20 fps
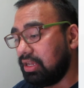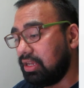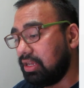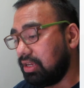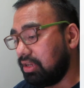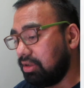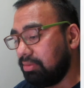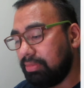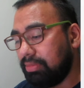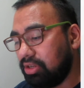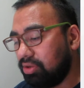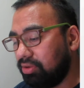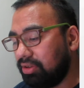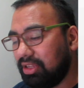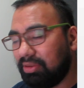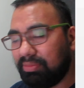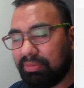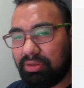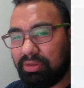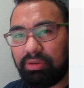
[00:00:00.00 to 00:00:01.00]
middle
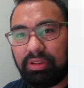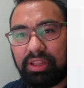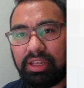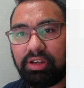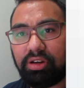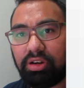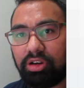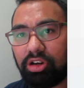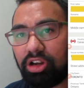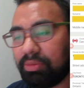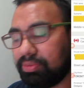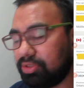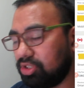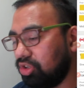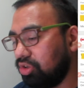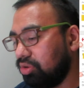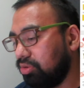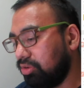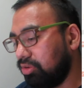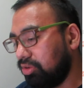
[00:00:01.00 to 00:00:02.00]
name and thing are
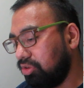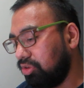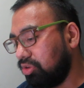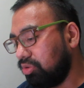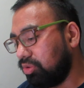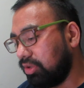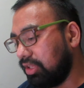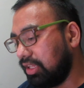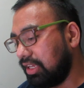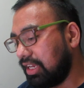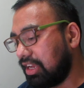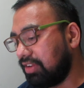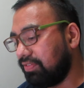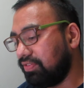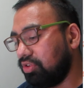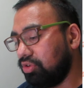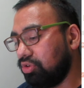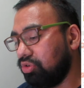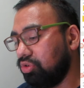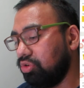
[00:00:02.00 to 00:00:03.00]
optional. You don't really have
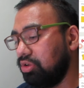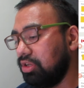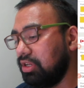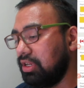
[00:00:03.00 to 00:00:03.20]
to.